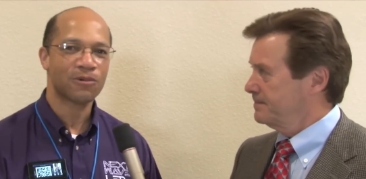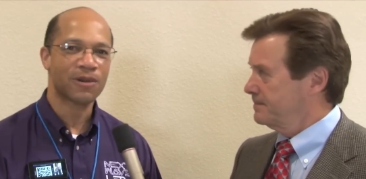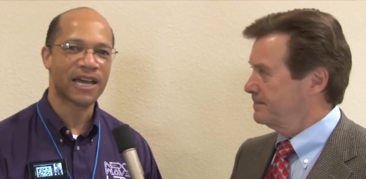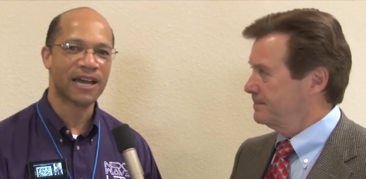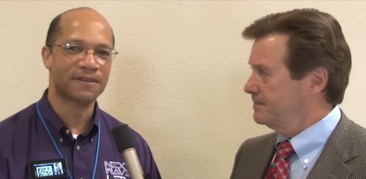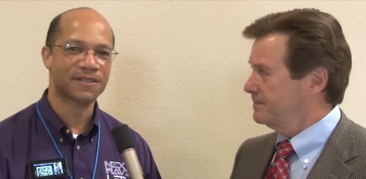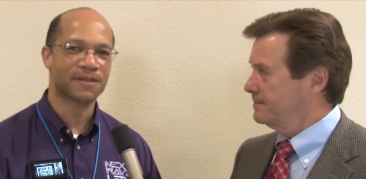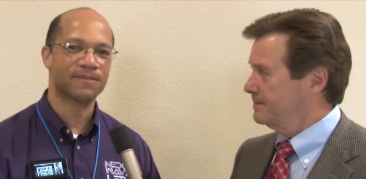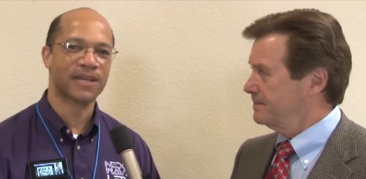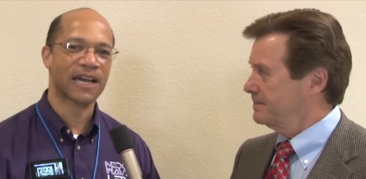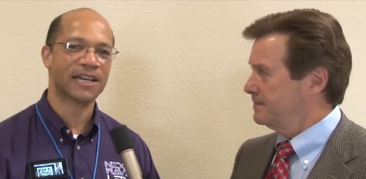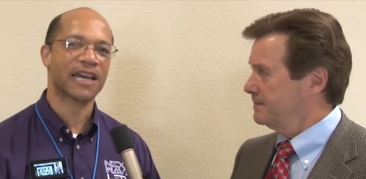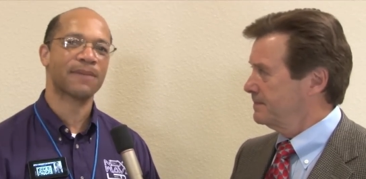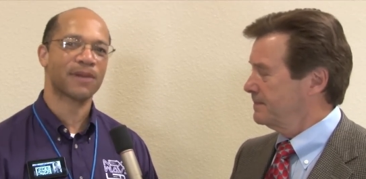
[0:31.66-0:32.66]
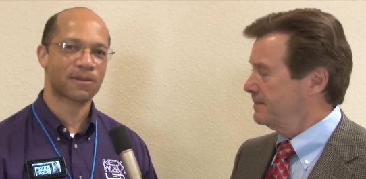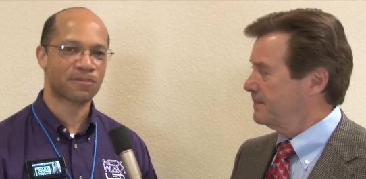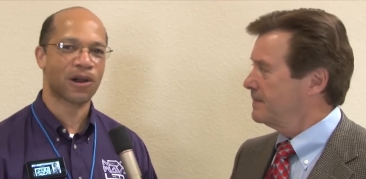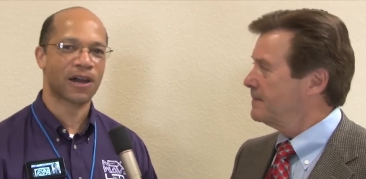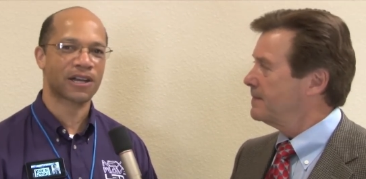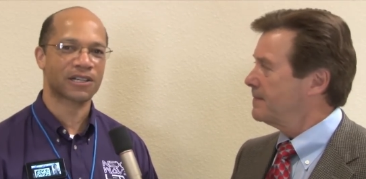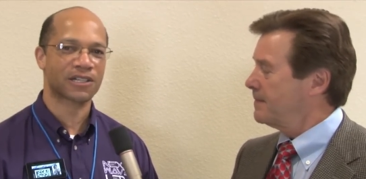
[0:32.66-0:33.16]
Speaker 1: We have some
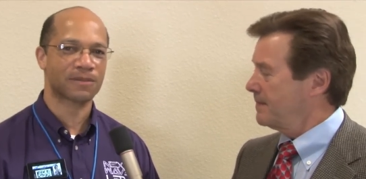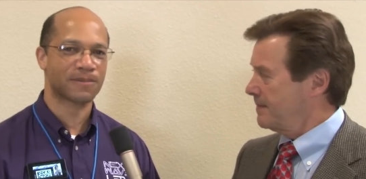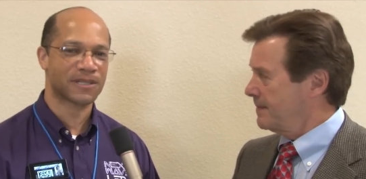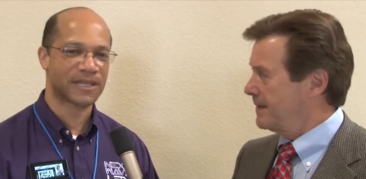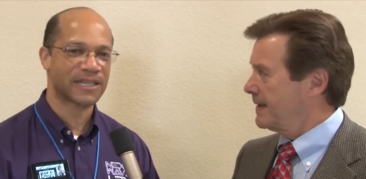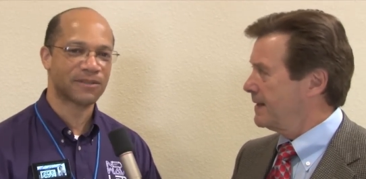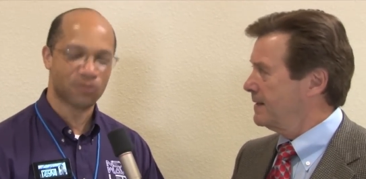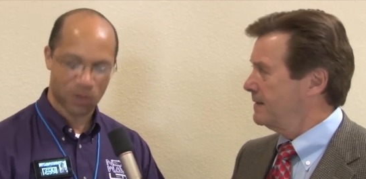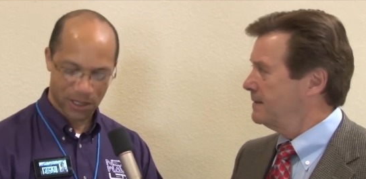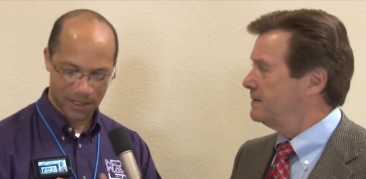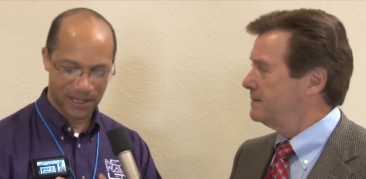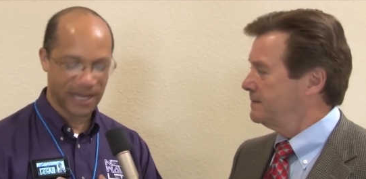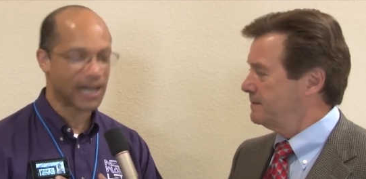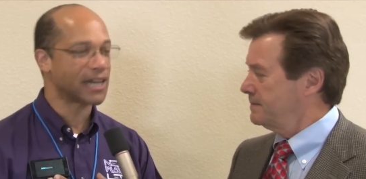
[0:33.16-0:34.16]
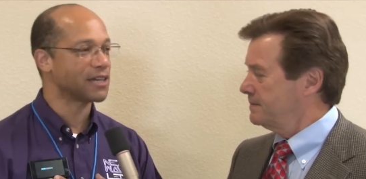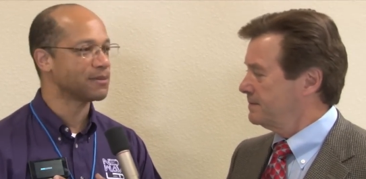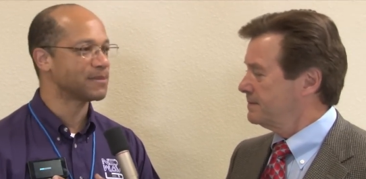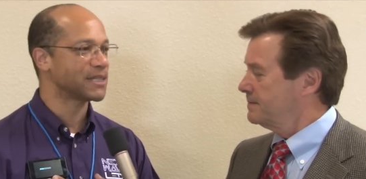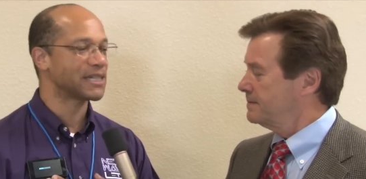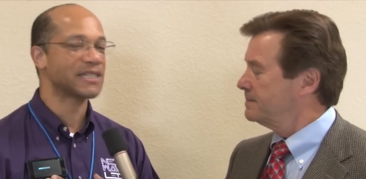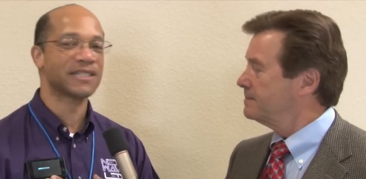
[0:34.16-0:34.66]
dynamic product to present. One of the
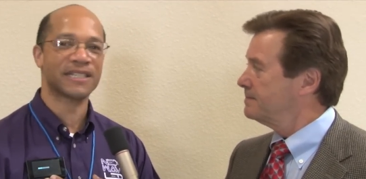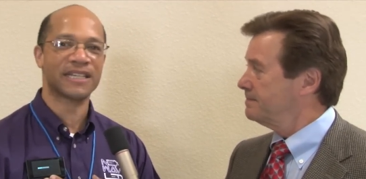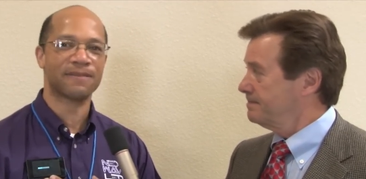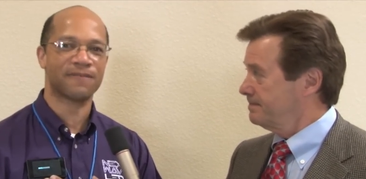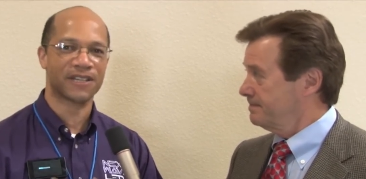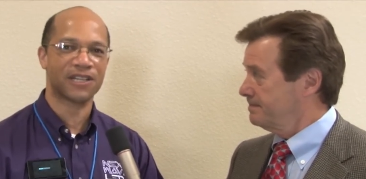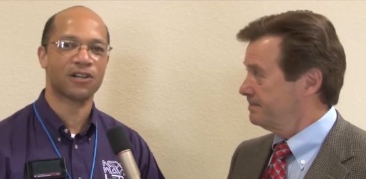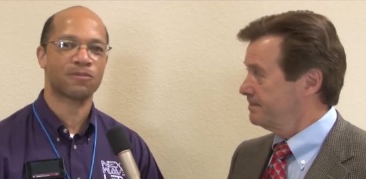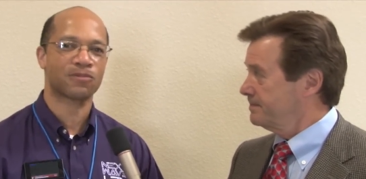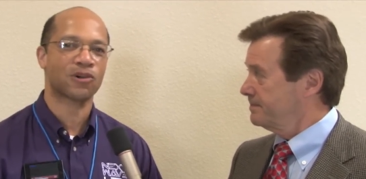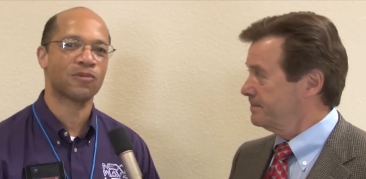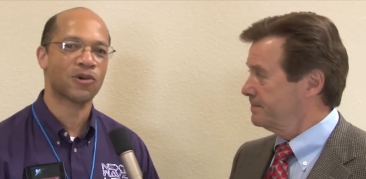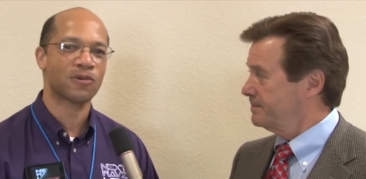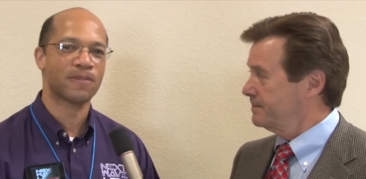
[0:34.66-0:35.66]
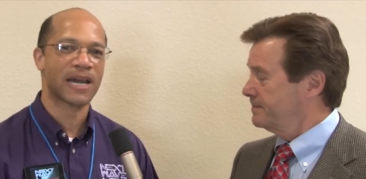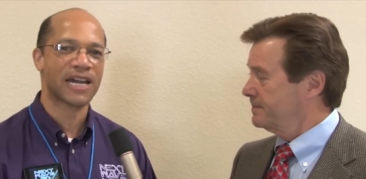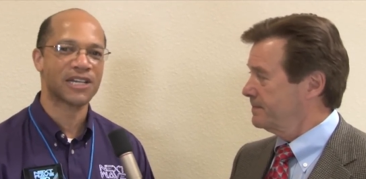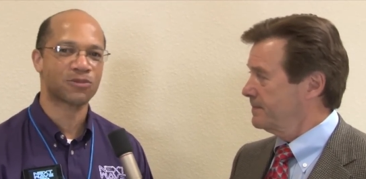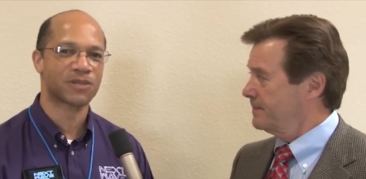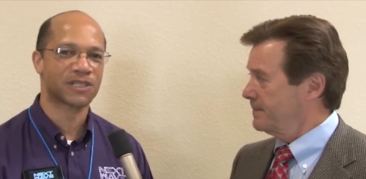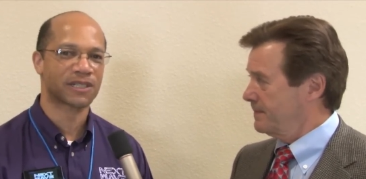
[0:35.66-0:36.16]
items is the video promo
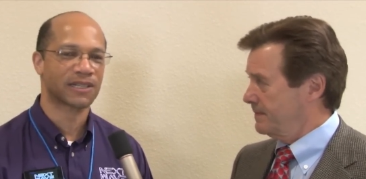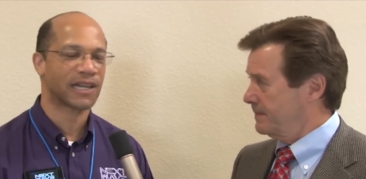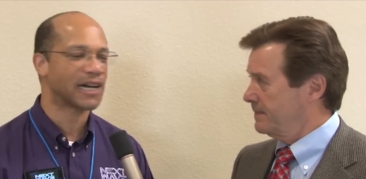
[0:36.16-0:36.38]
badge, which